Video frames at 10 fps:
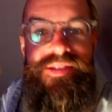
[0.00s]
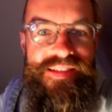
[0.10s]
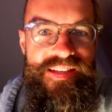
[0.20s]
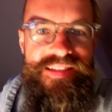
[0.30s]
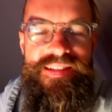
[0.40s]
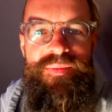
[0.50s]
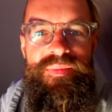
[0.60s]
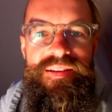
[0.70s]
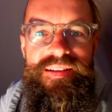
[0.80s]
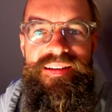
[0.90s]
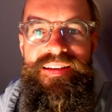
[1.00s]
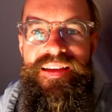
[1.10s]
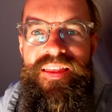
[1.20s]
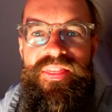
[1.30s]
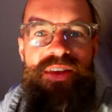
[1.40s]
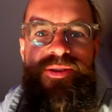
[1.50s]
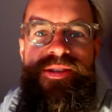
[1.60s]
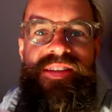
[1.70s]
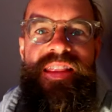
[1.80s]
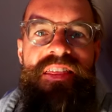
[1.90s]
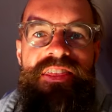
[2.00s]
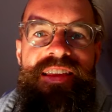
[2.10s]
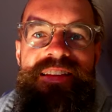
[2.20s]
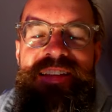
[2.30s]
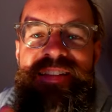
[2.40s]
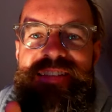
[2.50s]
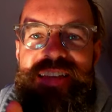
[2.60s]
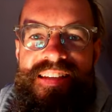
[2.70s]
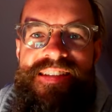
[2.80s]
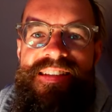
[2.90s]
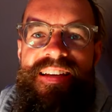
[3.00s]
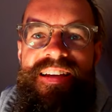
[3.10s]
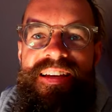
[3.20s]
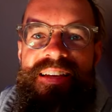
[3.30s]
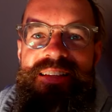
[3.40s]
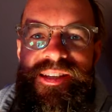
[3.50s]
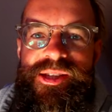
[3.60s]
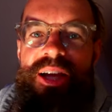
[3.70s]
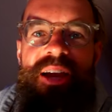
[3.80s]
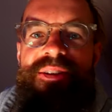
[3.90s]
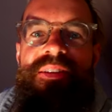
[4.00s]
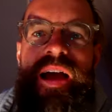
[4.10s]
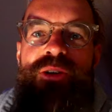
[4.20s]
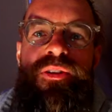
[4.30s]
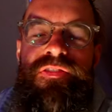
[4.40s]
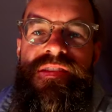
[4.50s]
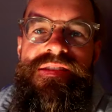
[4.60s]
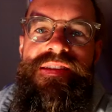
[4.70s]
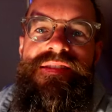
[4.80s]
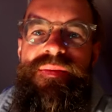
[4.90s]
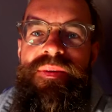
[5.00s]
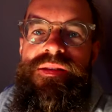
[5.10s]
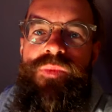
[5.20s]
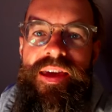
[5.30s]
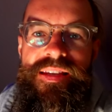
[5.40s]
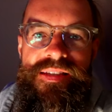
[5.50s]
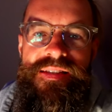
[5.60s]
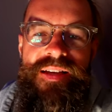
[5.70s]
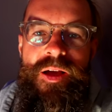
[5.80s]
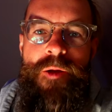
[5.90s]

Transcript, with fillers: system. There is nothing that is discarded out of the system as waste.